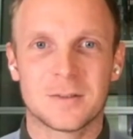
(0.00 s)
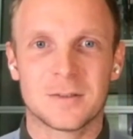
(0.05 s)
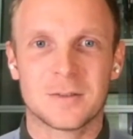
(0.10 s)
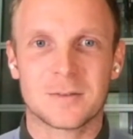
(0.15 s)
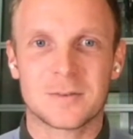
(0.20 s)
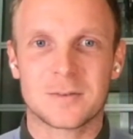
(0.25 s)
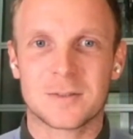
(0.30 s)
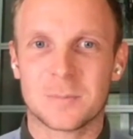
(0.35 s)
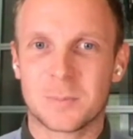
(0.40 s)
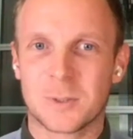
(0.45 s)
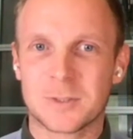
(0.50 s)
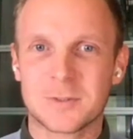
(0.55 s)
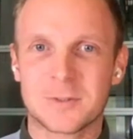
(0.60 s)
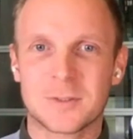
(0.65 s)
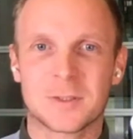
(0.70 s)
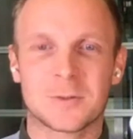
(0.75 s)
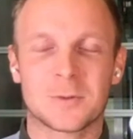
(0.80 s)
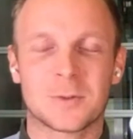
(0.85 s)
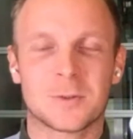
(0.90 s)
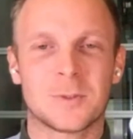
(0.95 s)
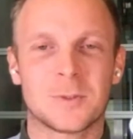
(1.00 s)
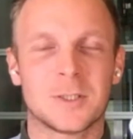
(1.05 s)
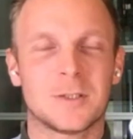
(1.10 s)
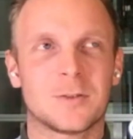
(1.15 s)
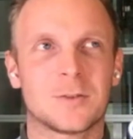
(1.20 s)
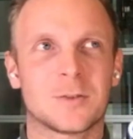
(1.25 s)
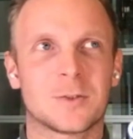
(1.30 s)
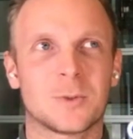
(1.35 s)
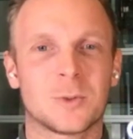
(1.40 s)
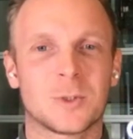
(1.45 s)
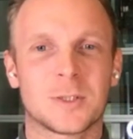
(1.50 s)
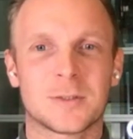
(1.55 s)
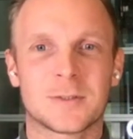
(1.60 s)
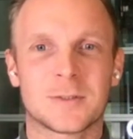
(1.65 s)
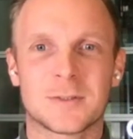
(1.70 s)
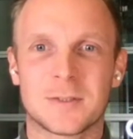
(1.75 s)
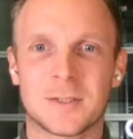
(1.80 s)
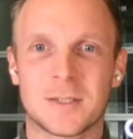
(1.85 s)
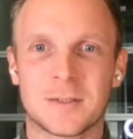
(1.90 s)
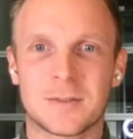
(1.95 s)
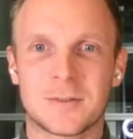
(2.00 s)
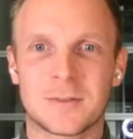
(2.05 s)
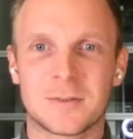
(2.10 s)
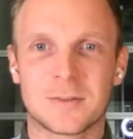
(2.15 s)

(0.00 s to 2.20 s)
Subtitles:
Sebastian already told us that